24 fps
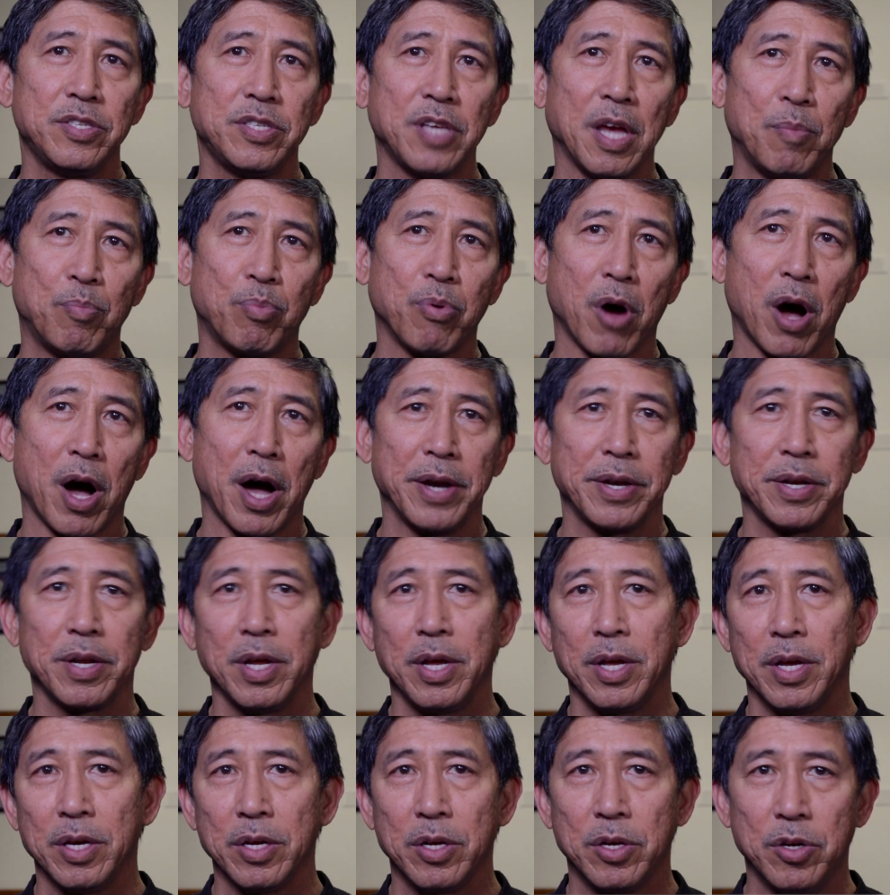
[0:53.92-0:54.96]
they brought
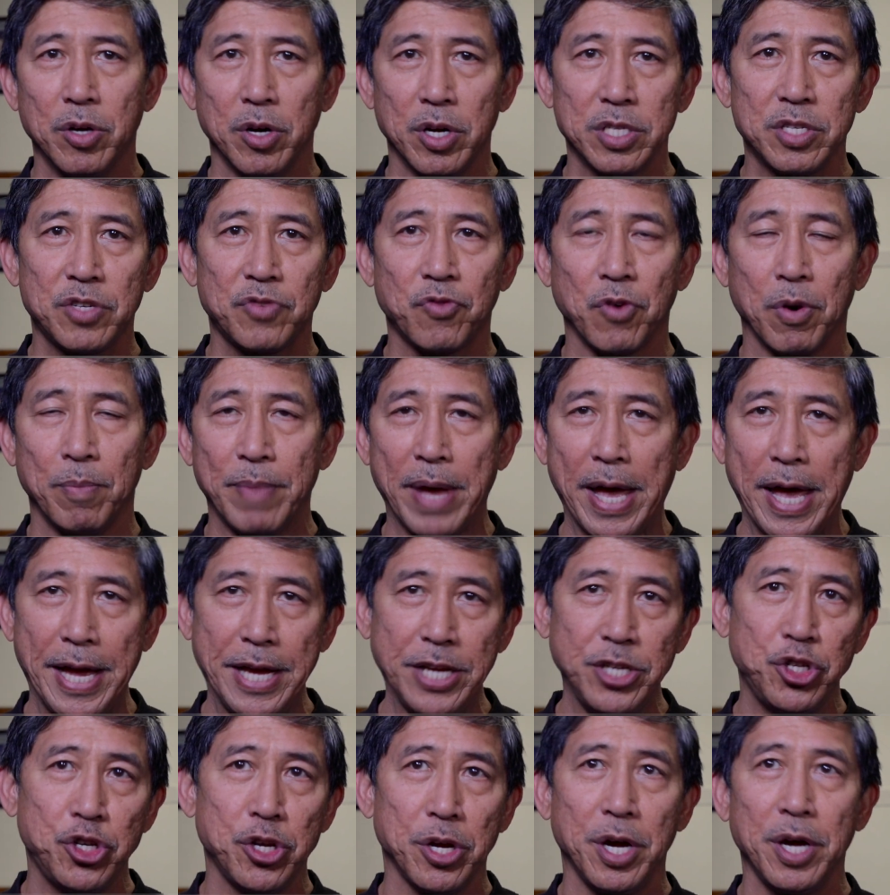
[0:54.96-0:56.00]
goods from
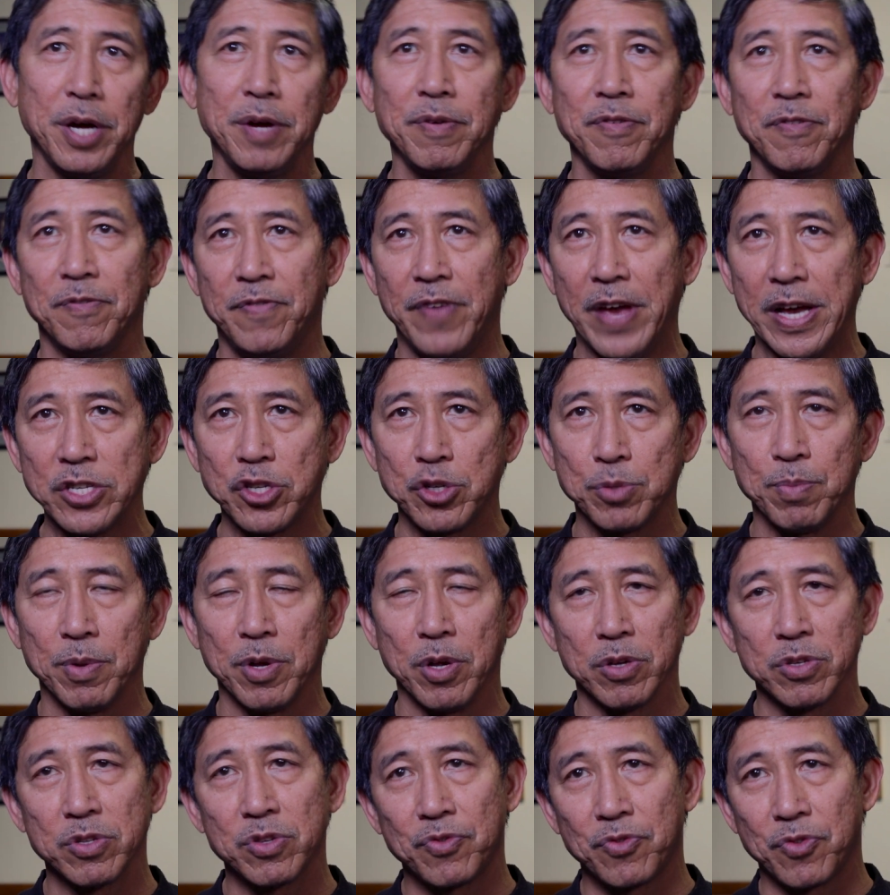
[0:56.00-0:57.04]
Asia,
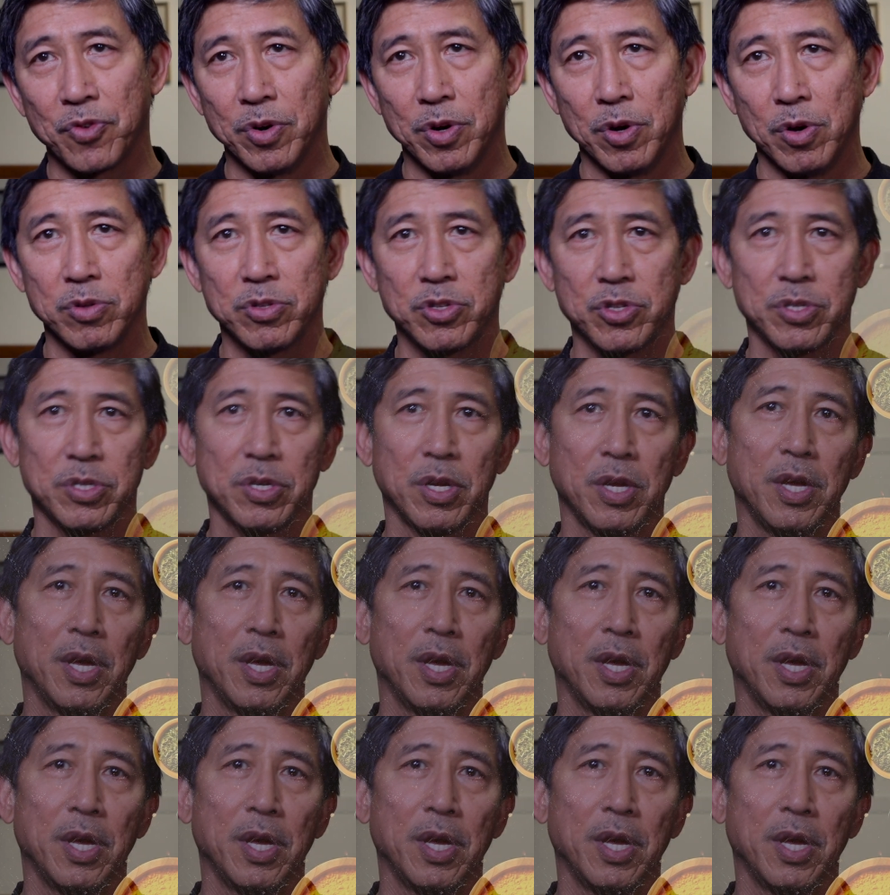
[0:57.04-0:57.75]
vegetables, fruits,